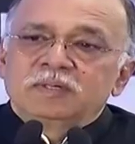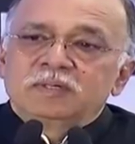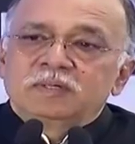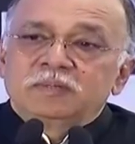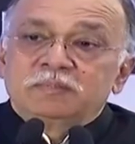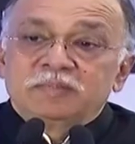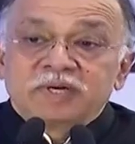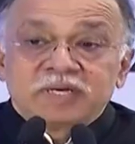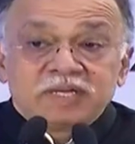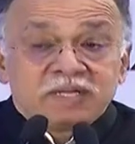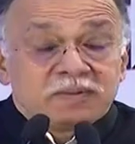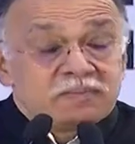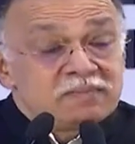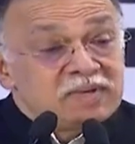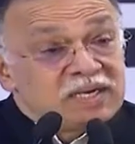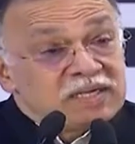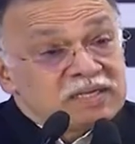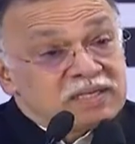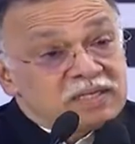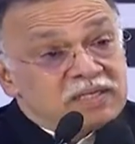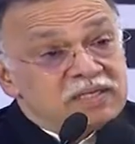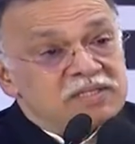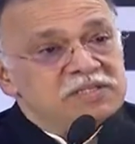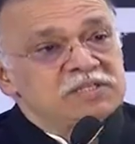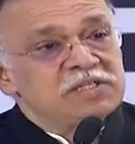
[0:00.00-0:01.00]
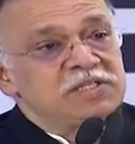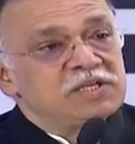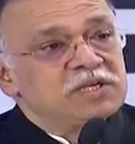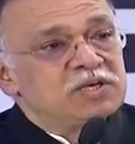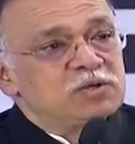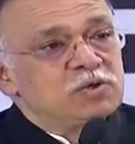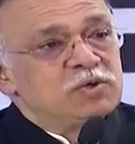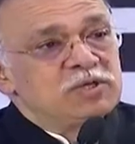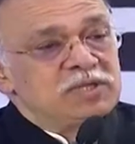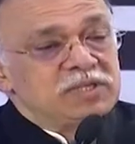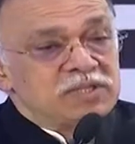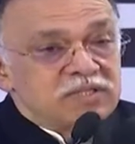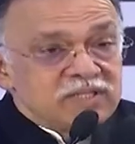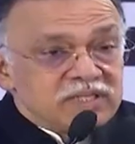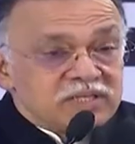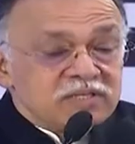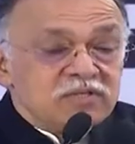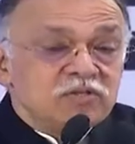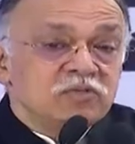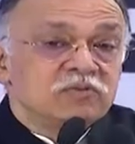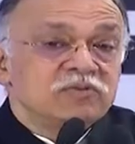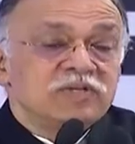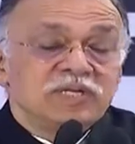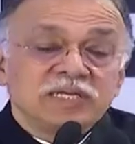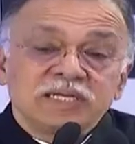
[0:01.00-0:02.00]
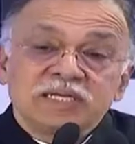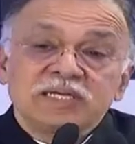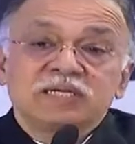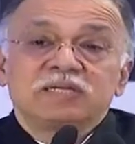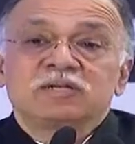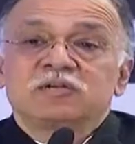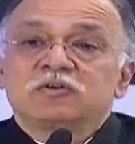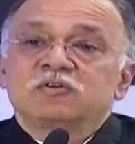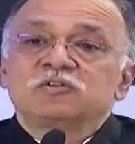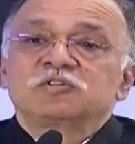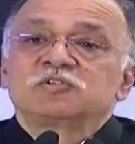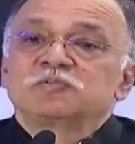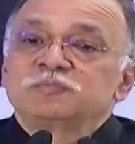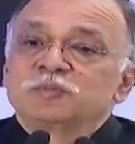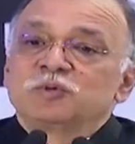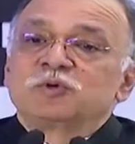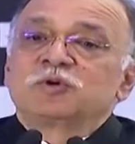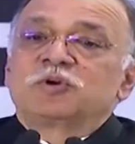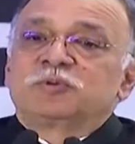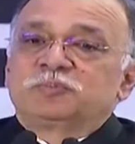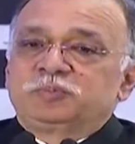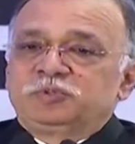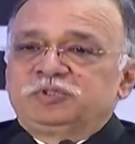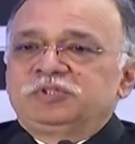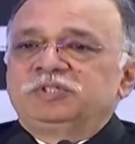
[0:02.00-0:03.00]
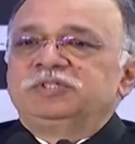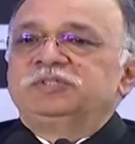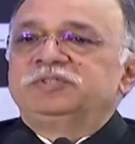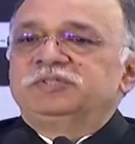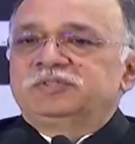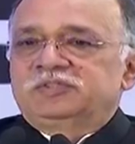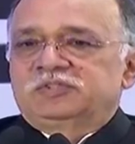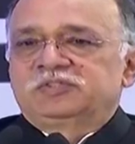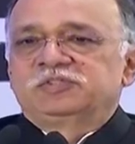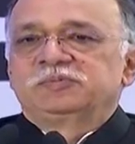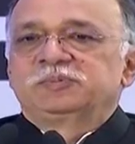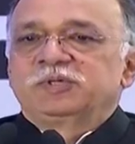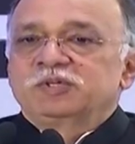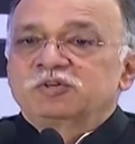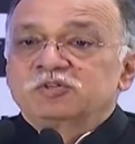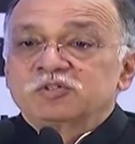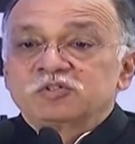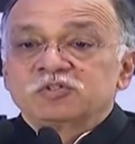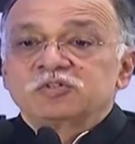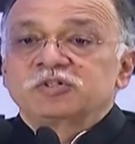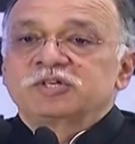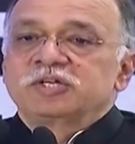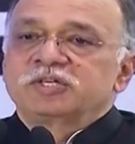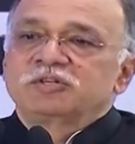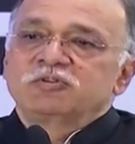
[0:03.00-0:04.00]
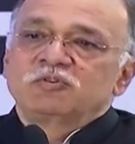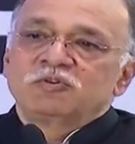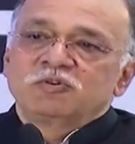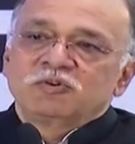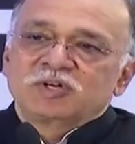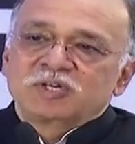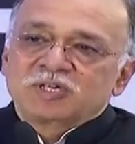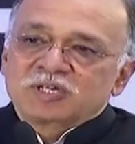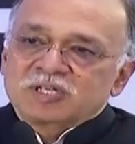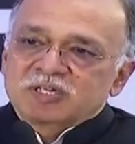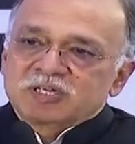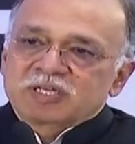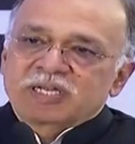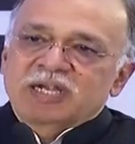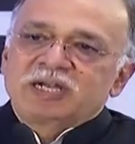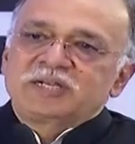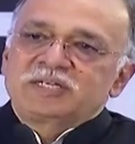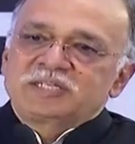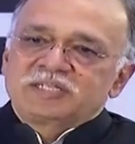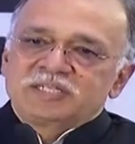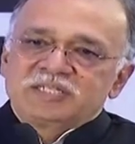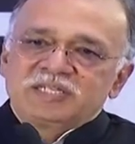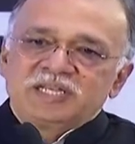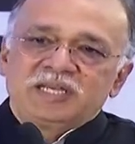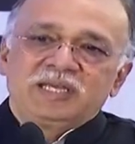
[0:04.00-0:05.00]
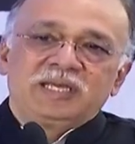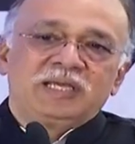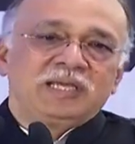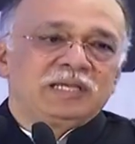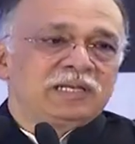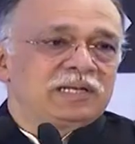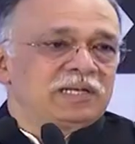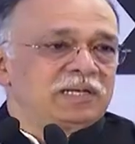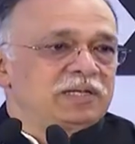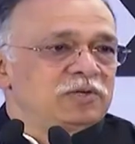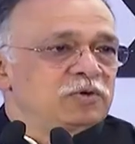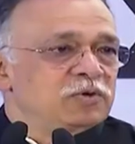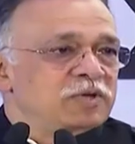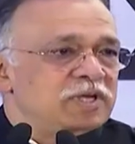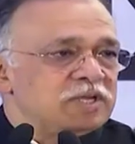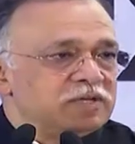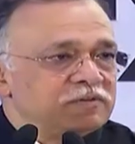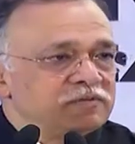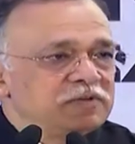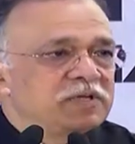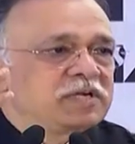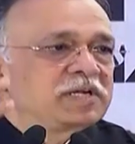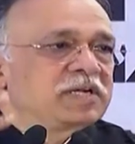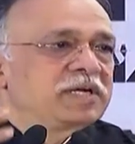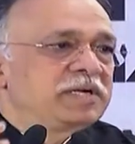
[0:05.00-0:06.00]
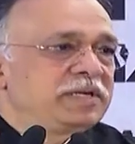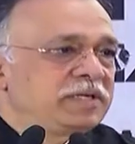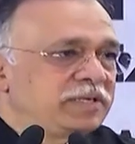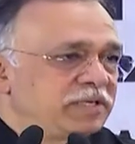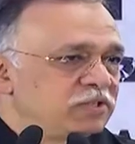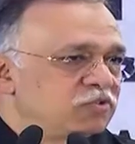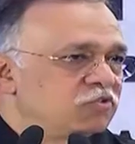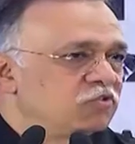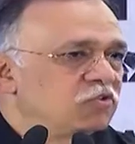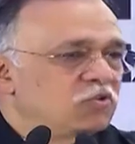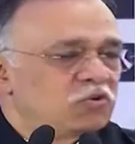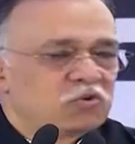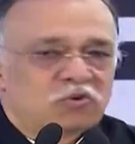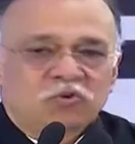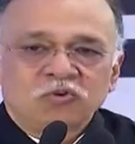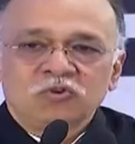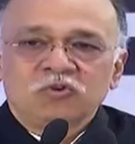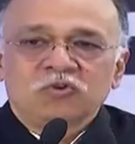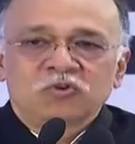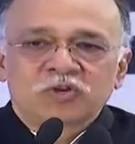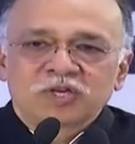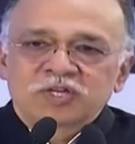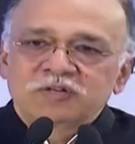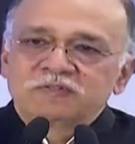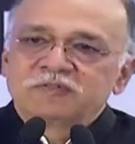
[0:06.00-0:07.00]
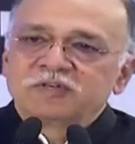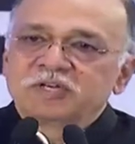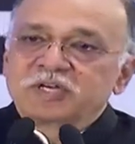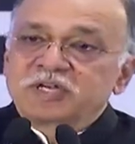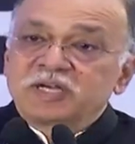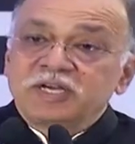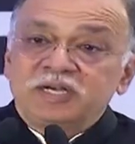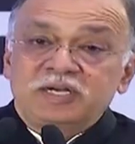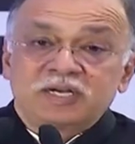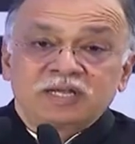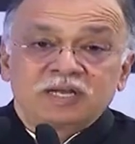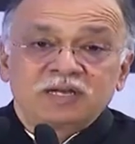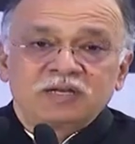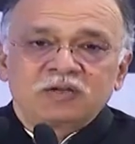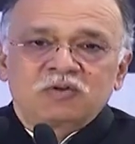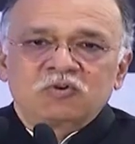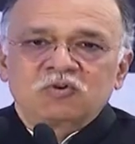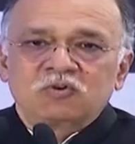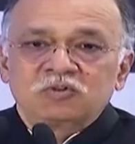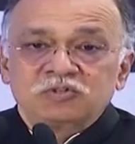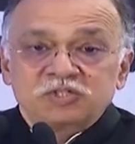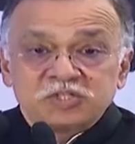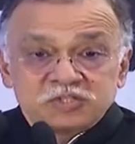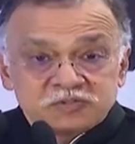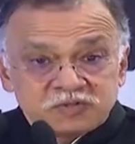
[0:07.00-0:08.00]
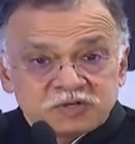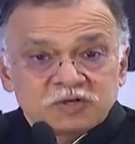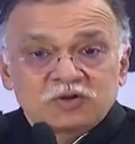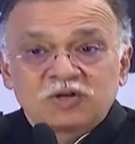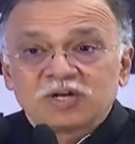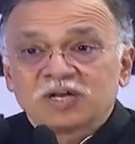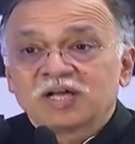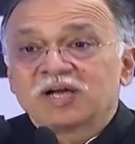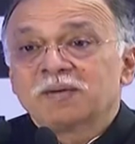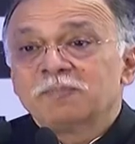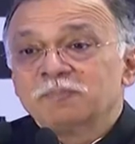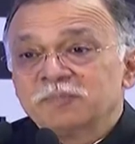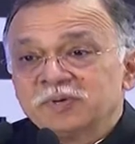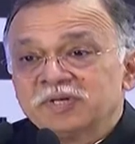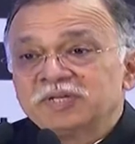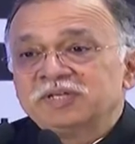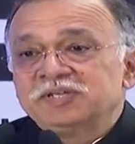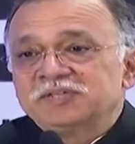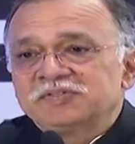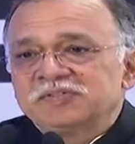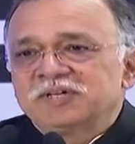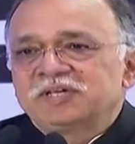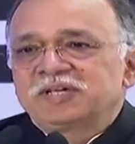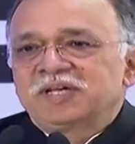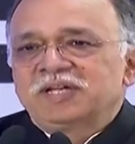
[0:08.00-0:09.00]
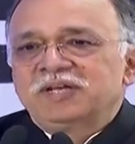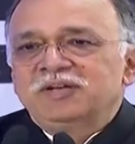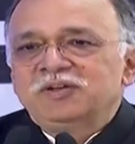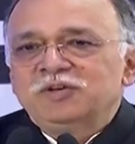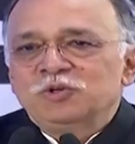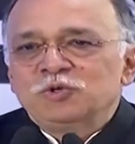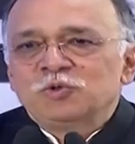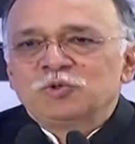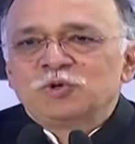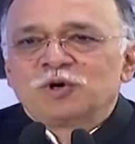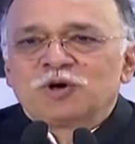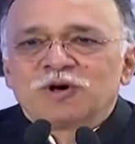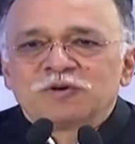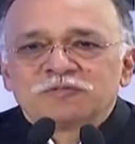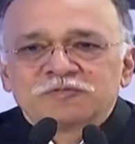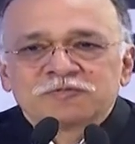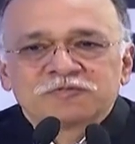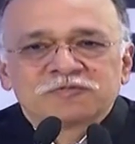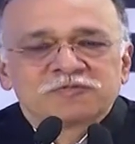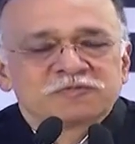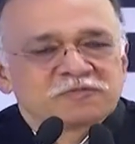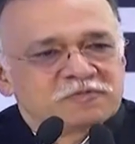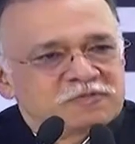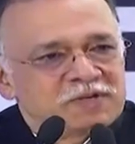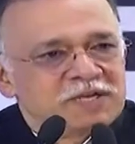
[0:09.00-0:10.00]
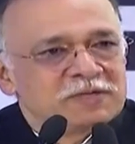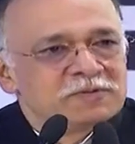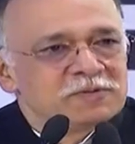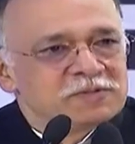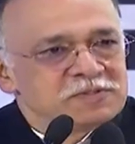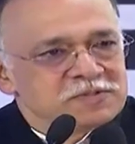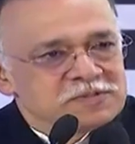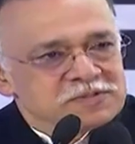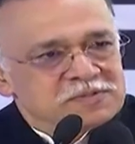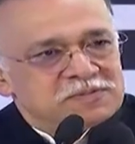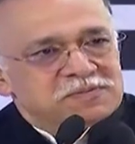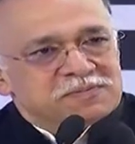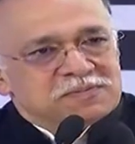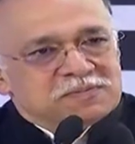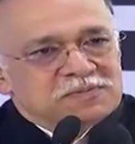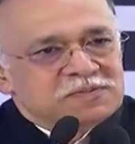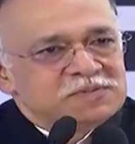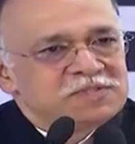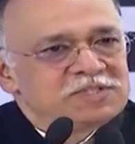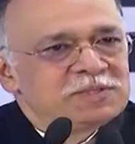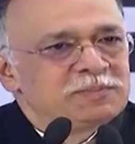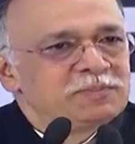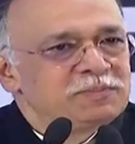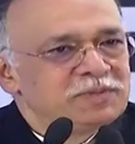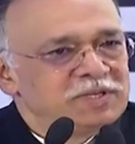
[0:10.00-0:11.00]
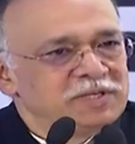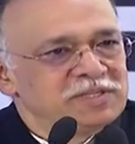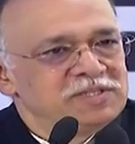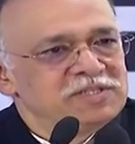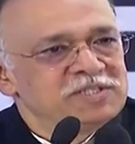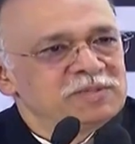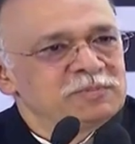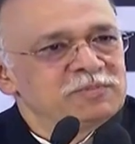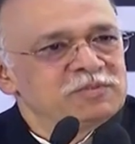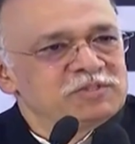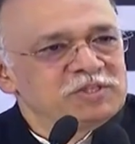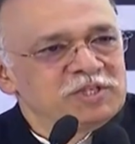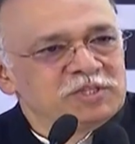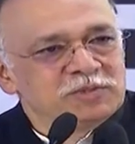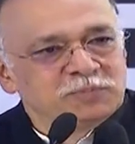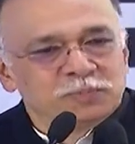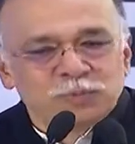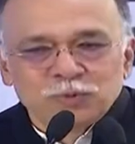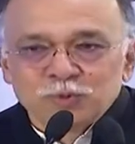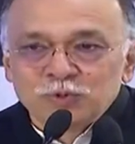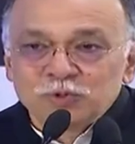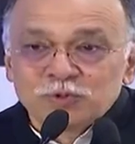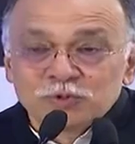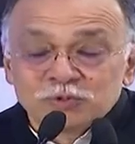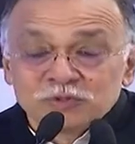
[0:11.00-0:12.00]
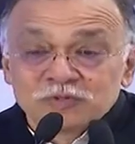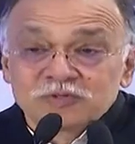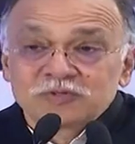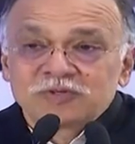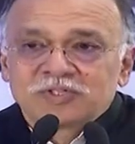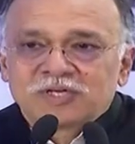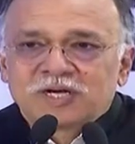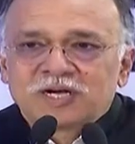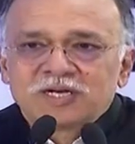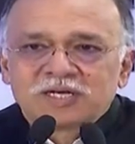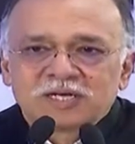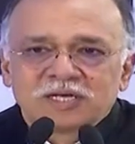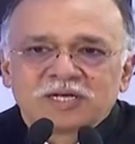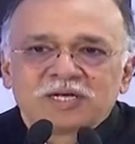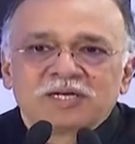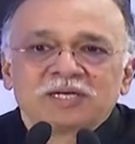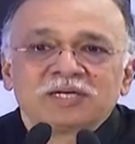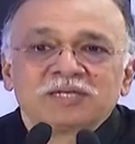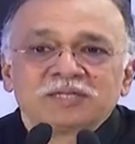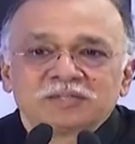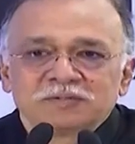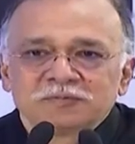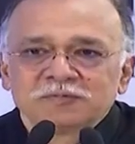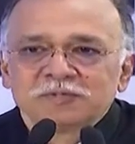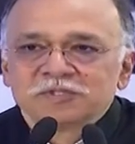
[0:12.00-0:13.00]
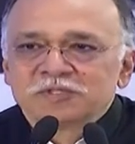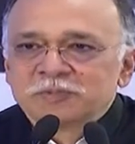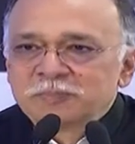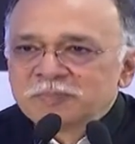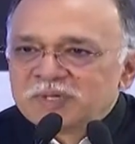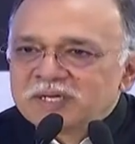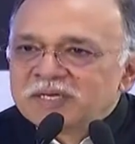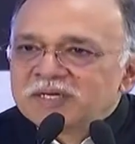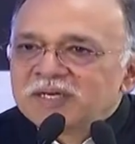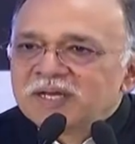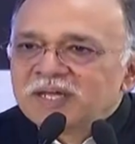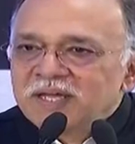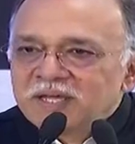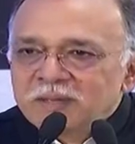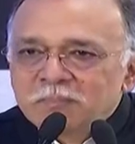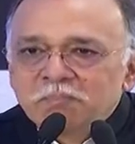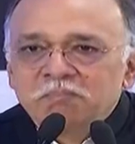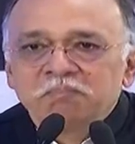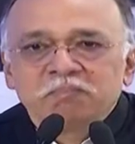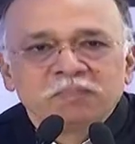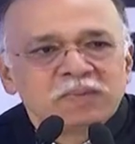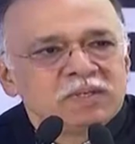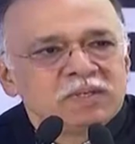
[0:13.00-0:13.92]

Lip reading: But yeah, metallurgy karoge, then you will get lot more options because you can go at SAIL, you can work at TISCO, you can work at Telco. These were all companies that I knew of. I was in Jamshedpur, Tata was a big name.